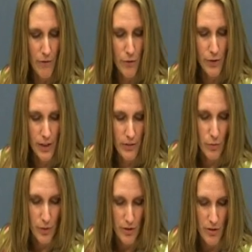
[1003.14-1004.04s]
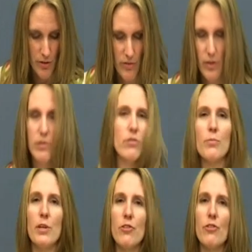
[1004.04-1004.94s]
If you need to reach
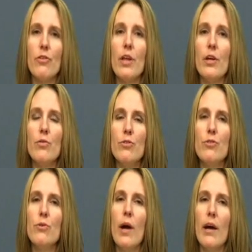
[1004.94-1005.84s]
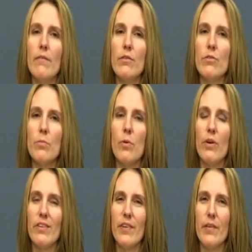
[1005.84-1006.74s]
consensus, make sure that you do have the
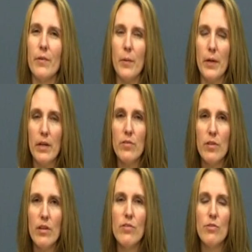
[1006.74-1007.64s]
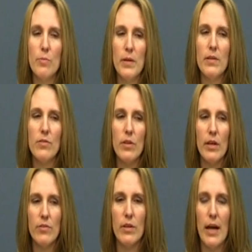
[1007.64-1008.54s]
support of everyone. Consensus means
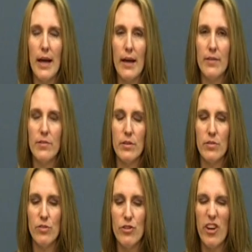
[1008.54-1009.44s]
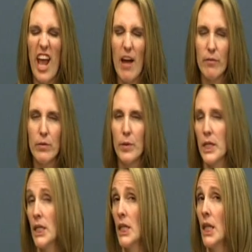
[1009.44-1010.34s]
it's a decision
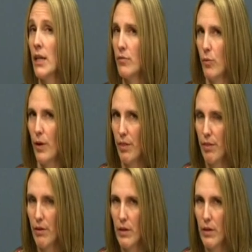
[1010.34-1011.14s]
everyone can live with.